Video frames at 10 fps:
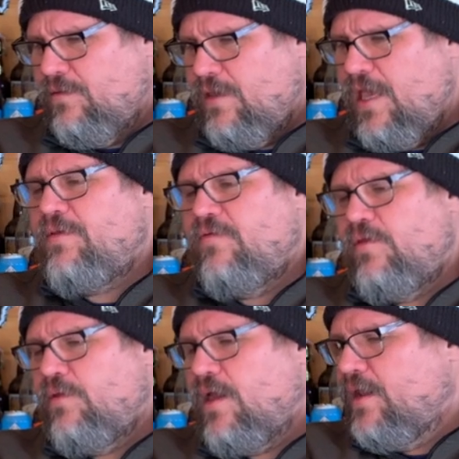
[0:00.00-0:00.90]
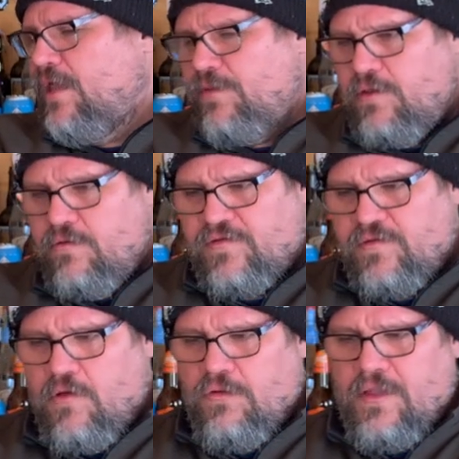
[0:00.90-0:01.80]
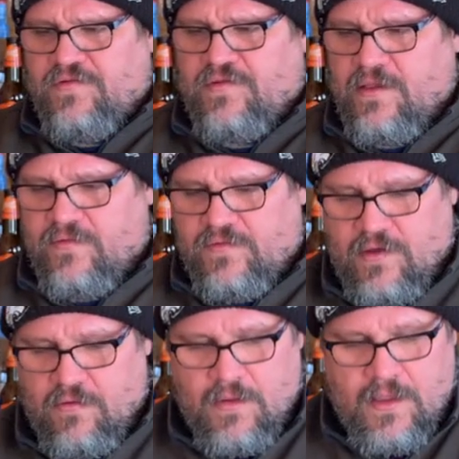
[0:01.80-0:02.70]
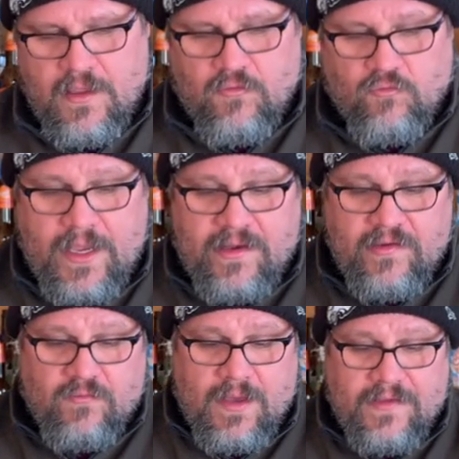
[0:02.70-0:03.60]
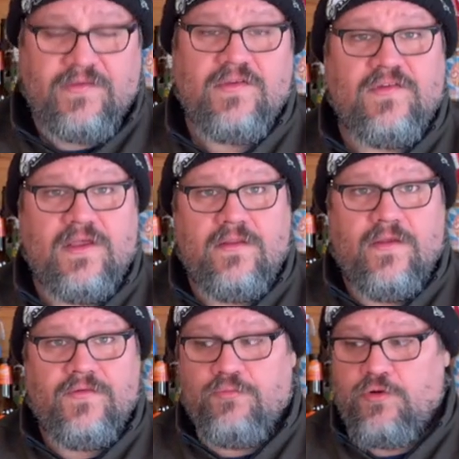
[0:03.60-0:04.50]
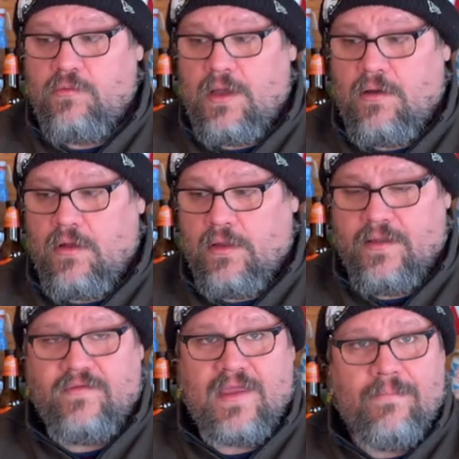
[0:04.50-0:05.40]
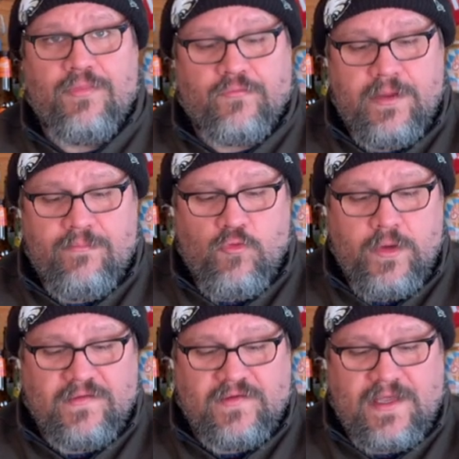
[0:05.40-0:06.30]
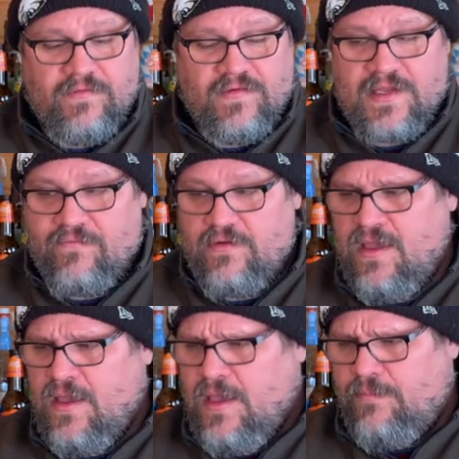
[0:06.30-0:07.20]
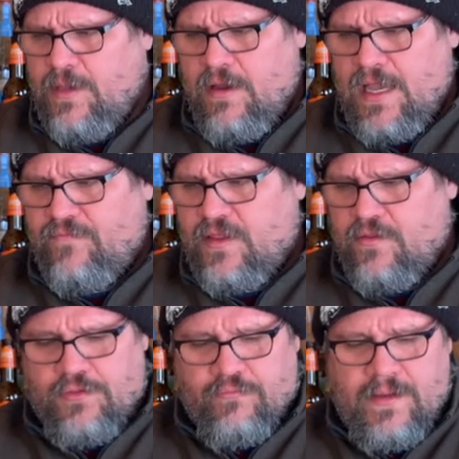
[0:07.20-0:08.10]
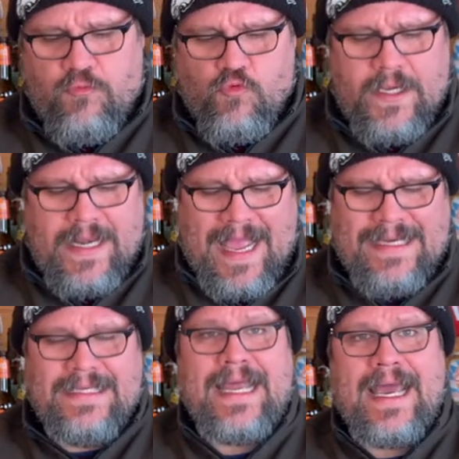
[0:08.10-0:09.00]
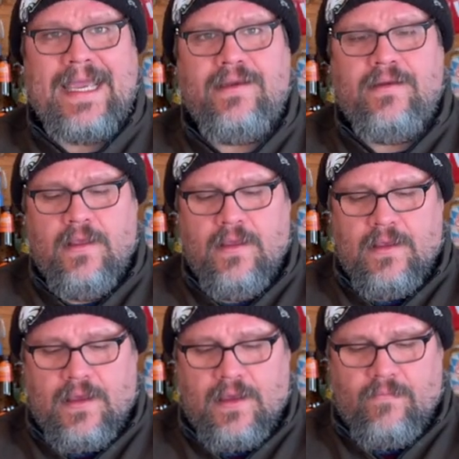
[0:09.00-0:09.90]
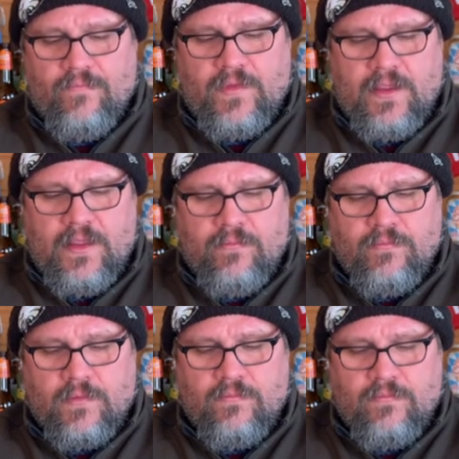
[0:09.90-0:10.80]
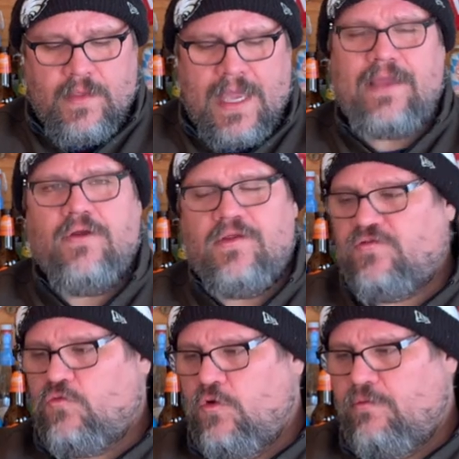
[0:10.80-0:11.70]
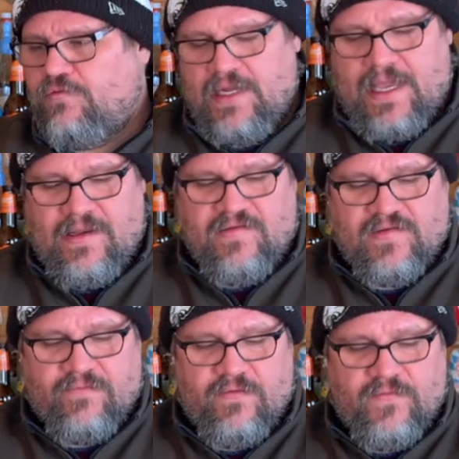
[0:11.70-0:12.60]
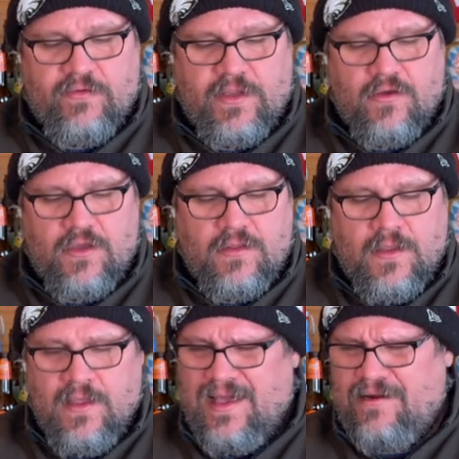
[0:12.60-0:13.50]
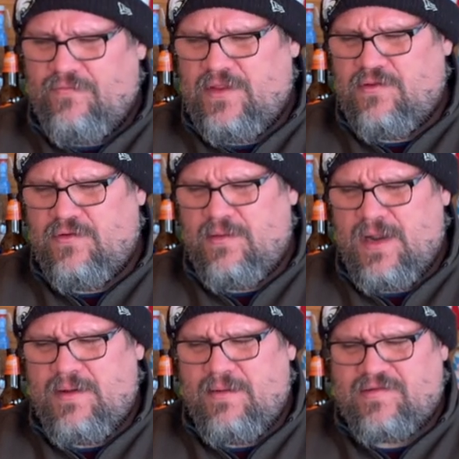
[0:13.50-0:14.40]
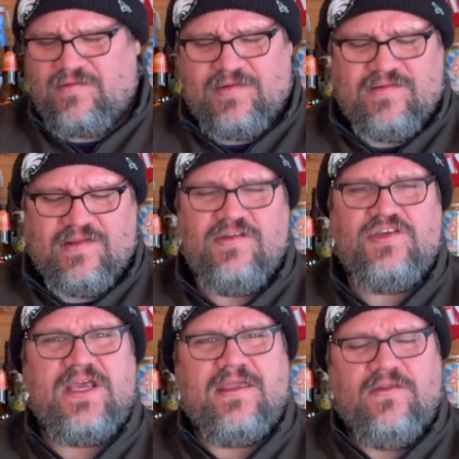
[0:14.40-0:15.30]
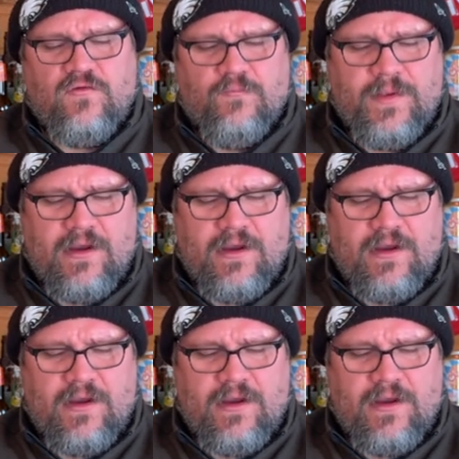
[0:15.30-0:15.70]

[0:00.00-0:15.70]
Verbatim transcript: ABV? We got IBUs, no listing. So ratings wise, this thing does pretty well. On Untappd, 3.77. Beer Advocate, 3.89. Um, the aggregate score there was an 87, very good. I don't think there there might have been about 16 check-ins on Beer